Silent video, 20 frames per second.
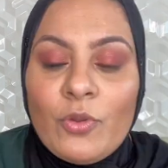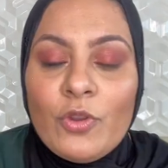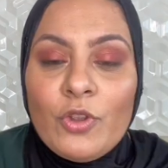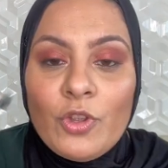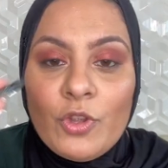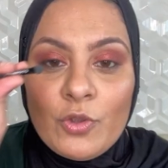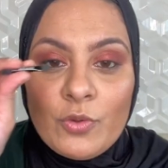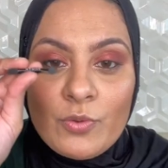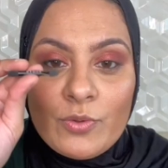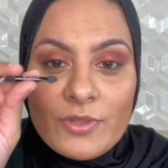going
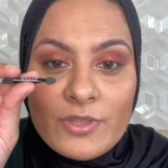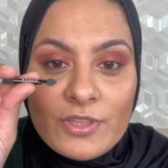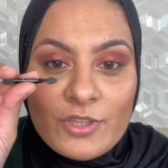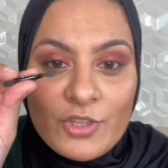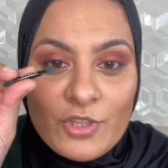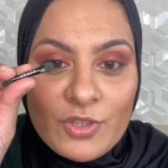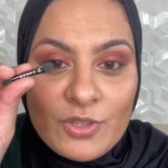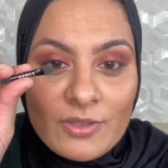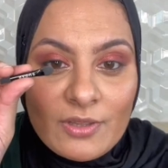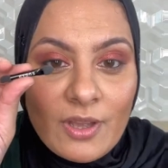to use
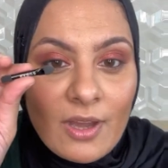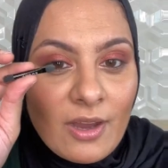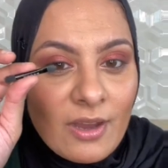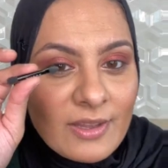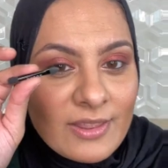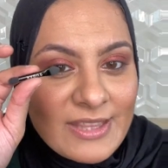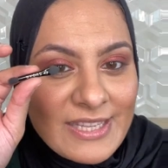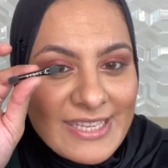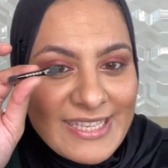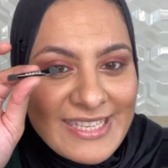
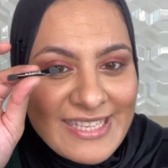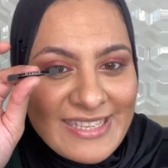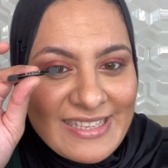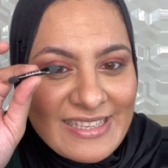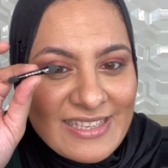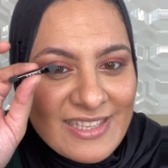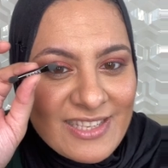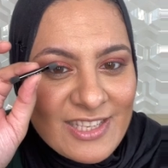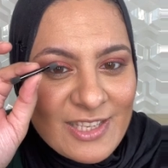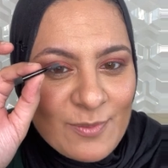this
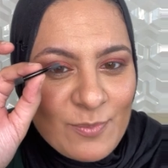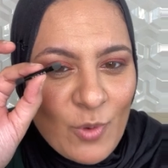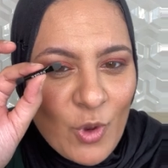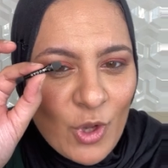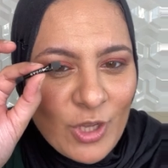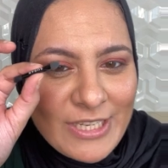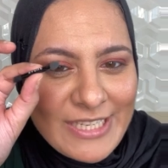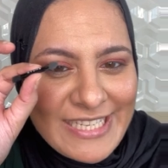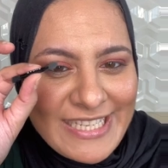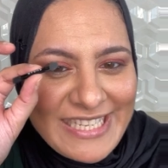
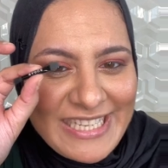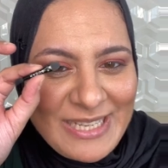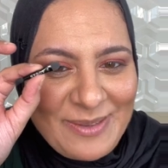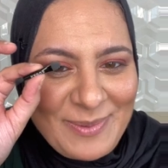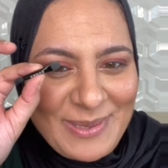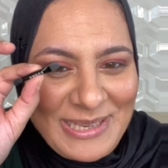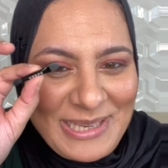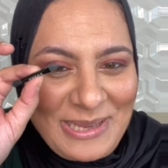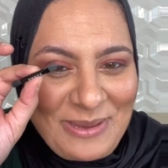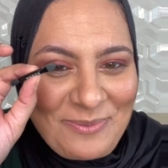small teeny
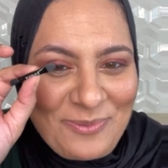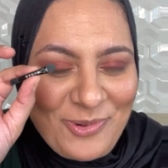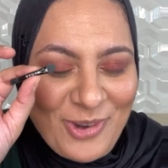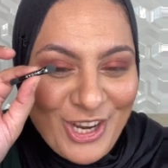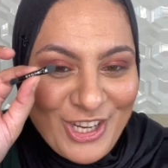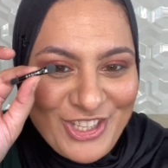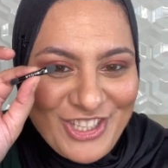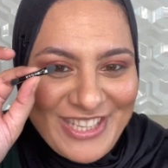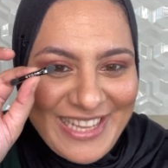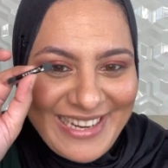weeny
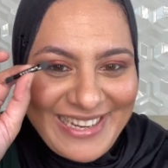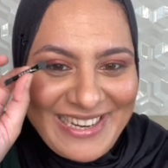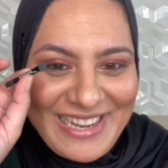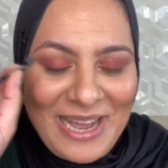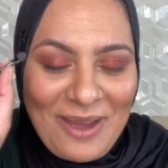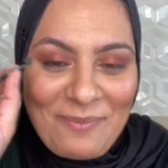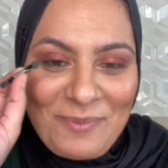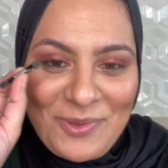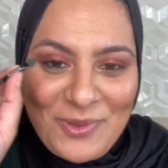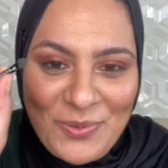brush that
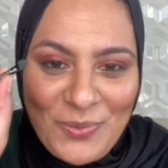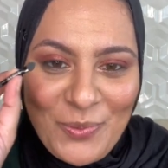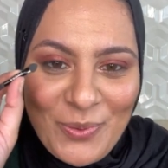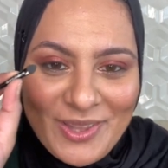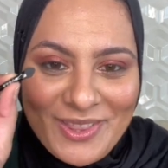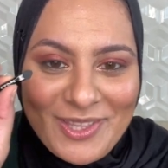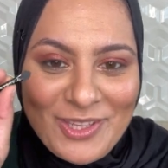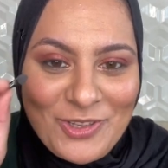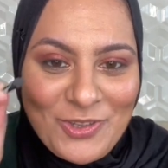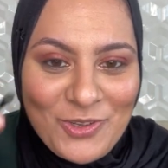comes
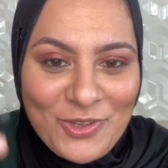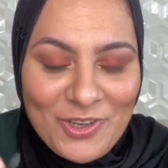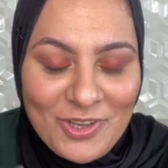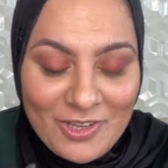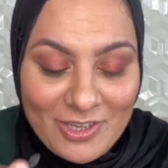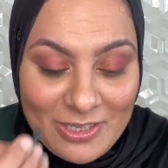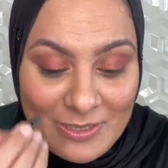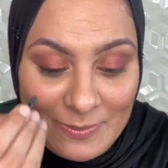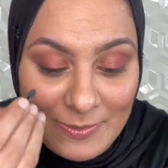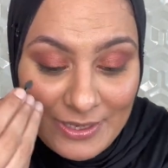with the Sugar
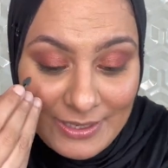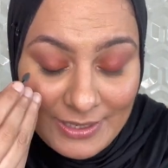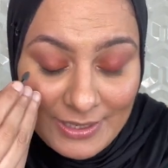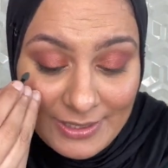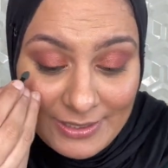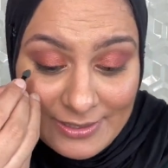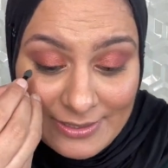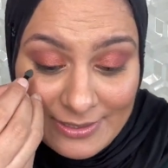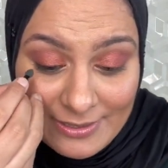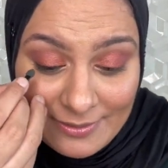
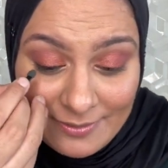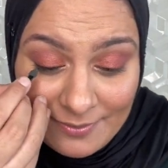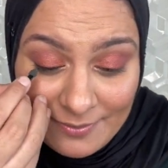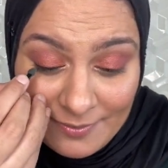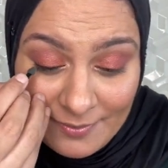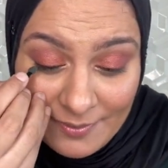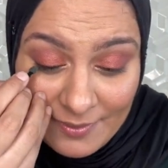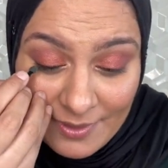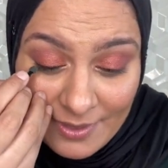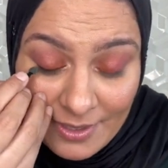Cosmetics,
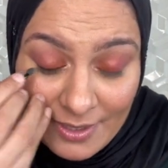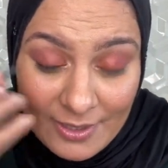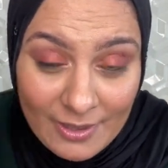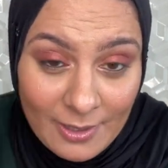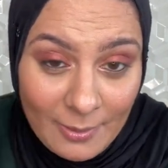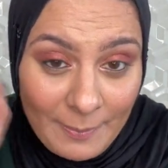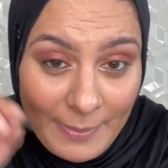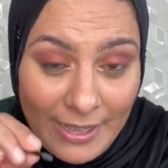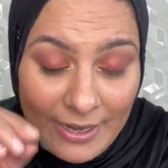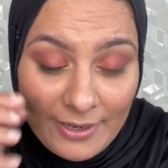
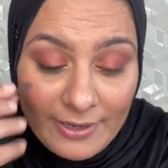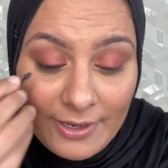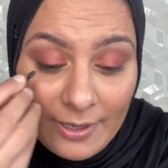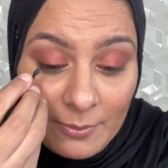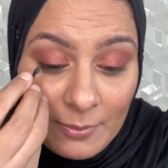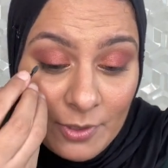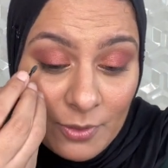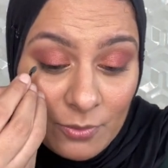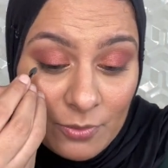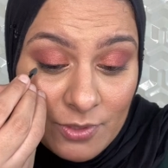the palette I
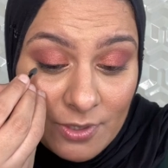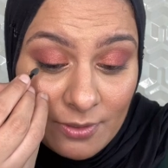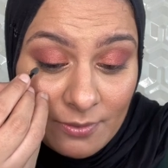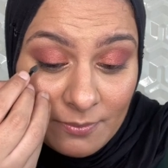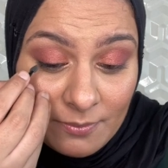mean to say,